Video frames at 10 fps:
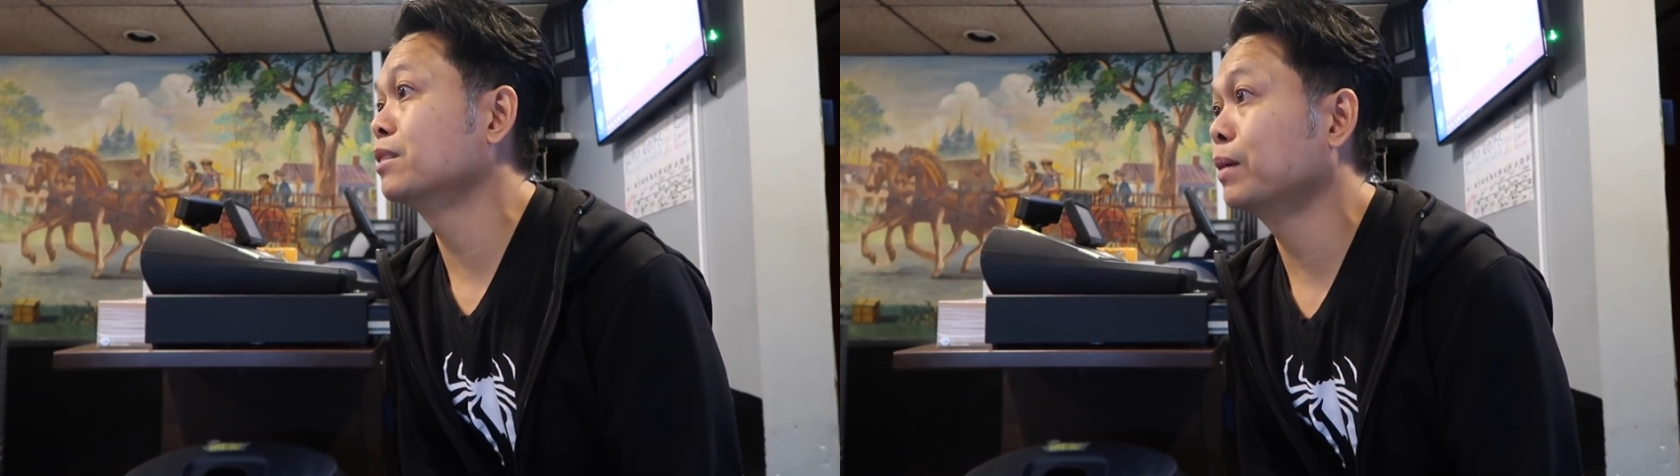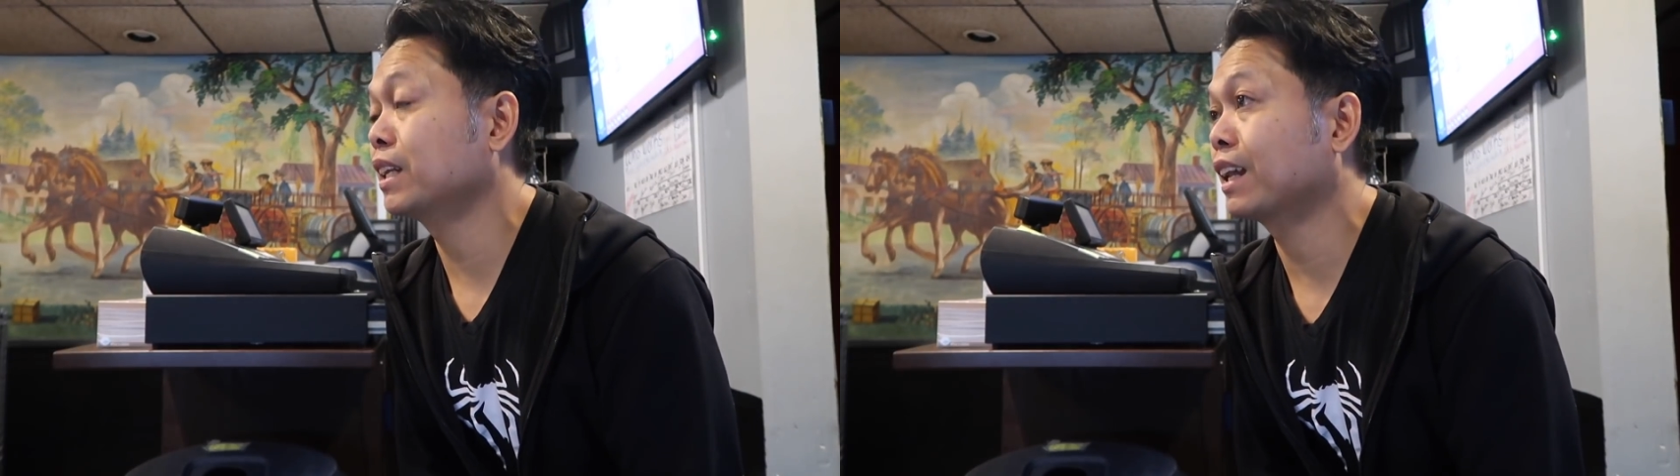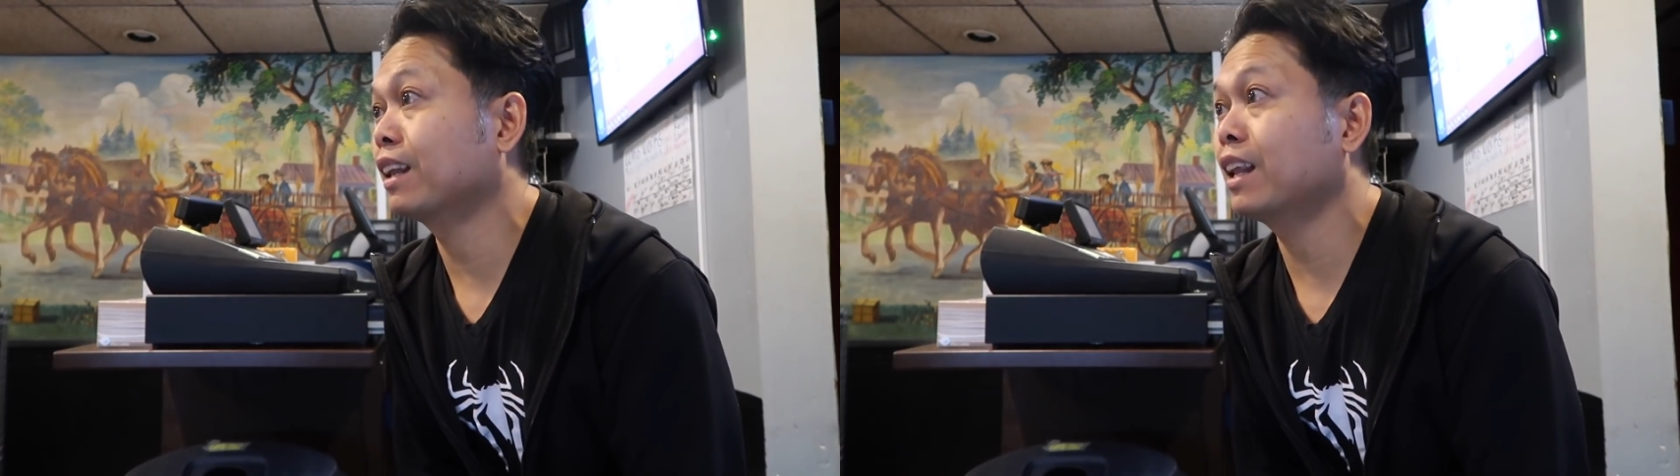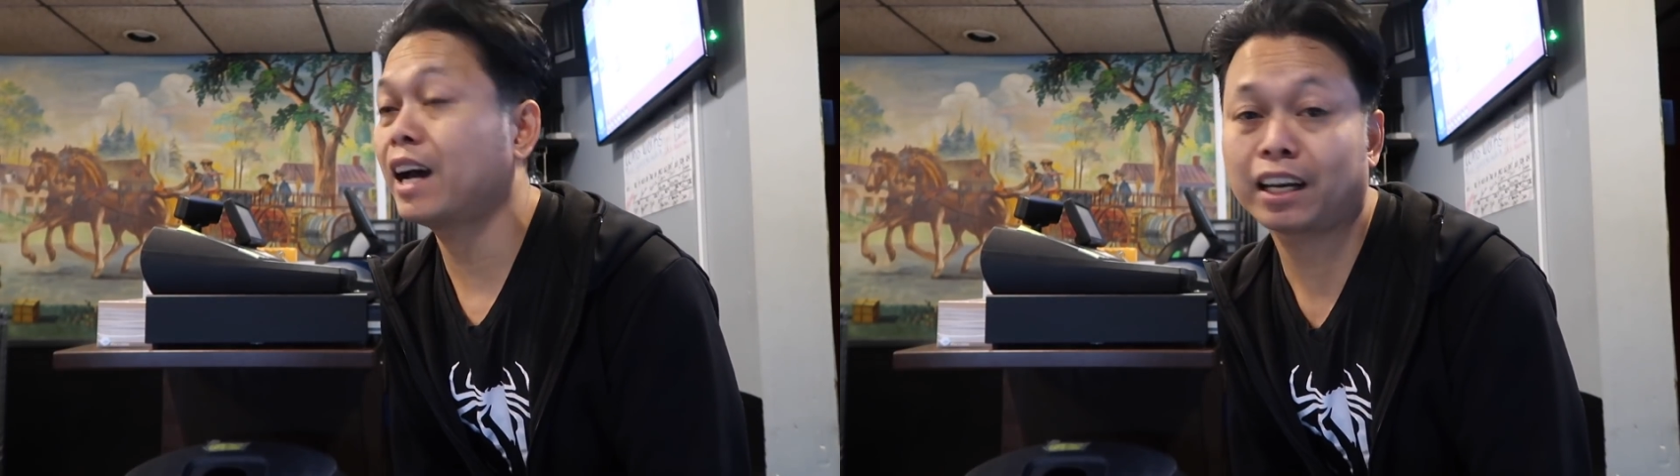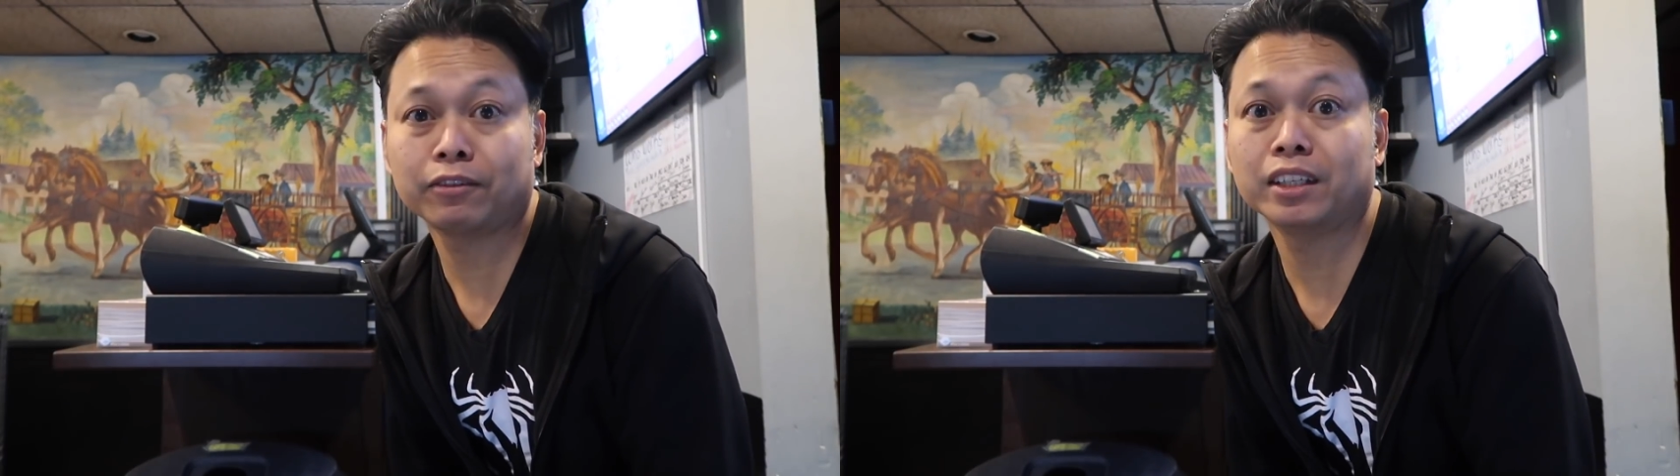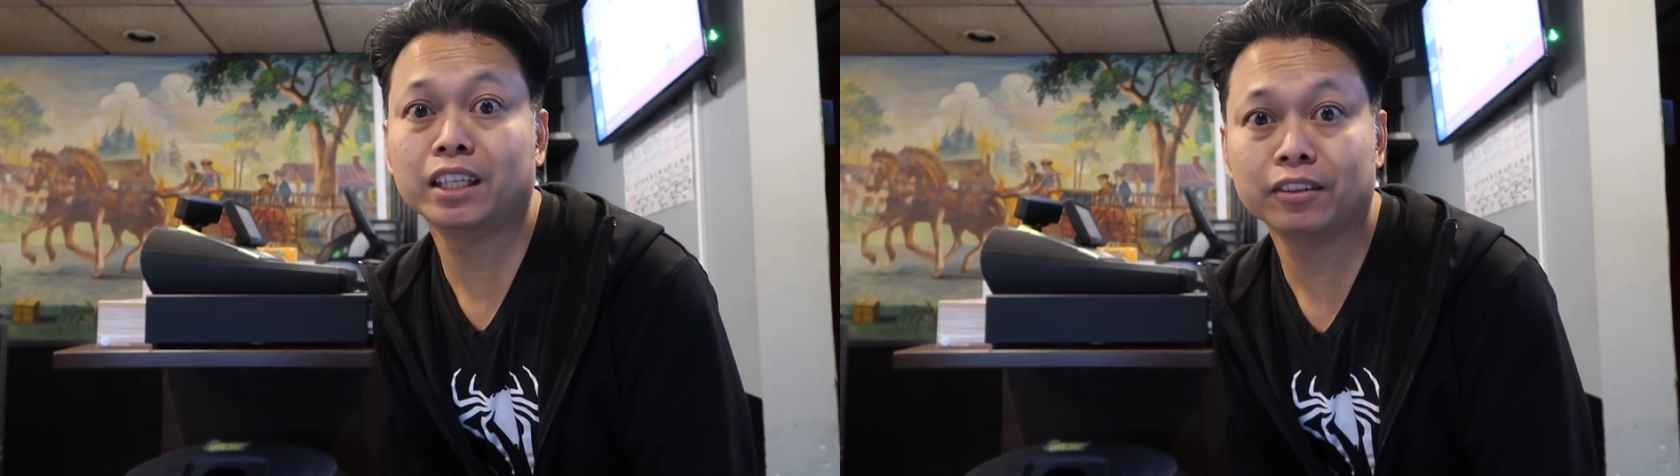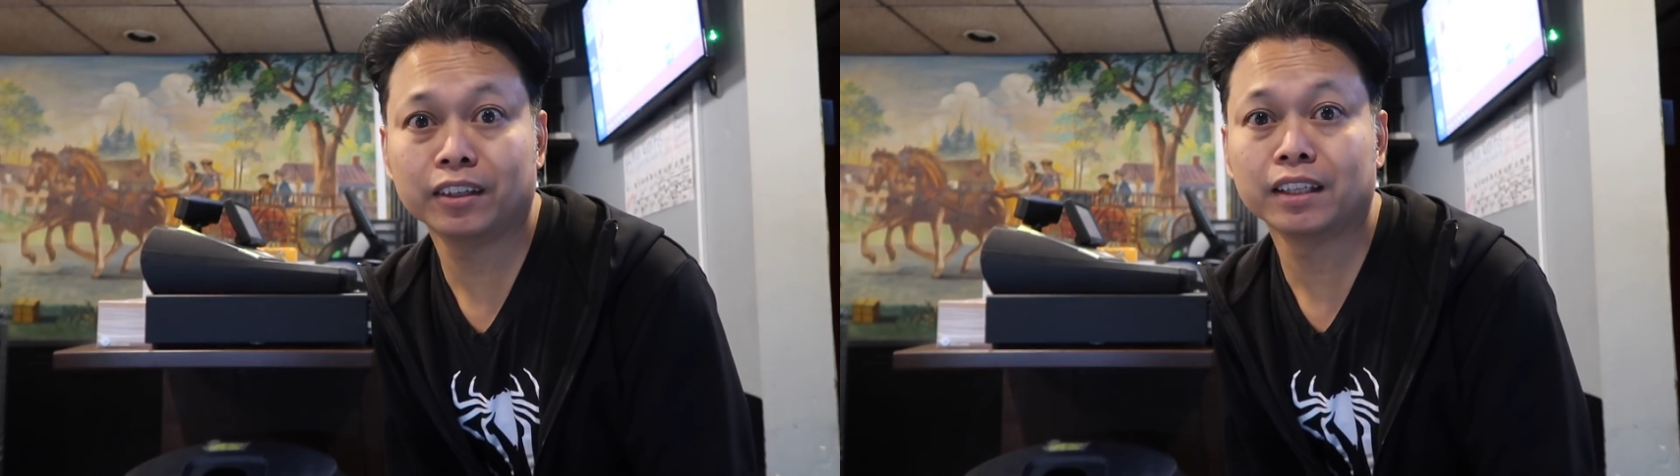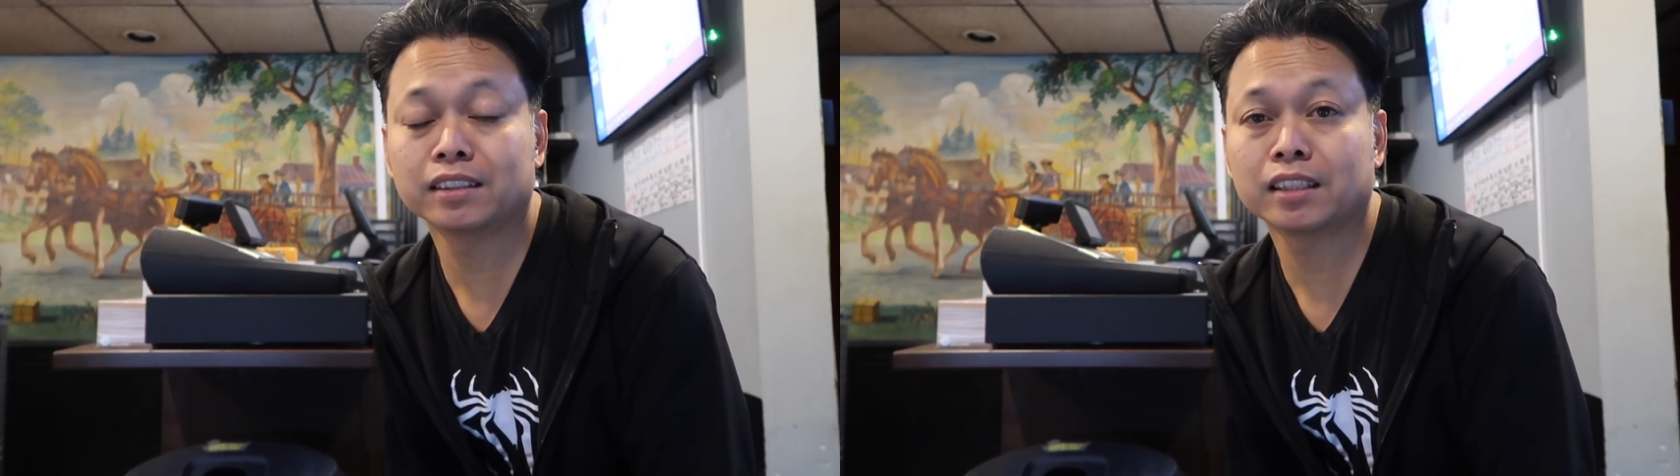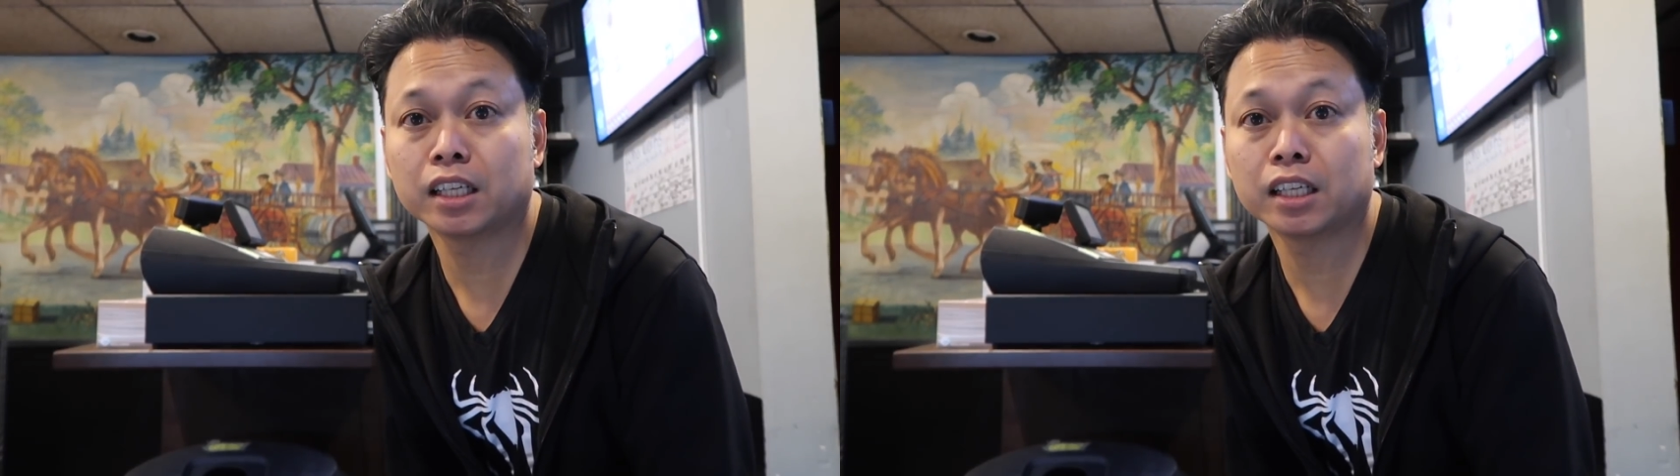spending a lot of evenings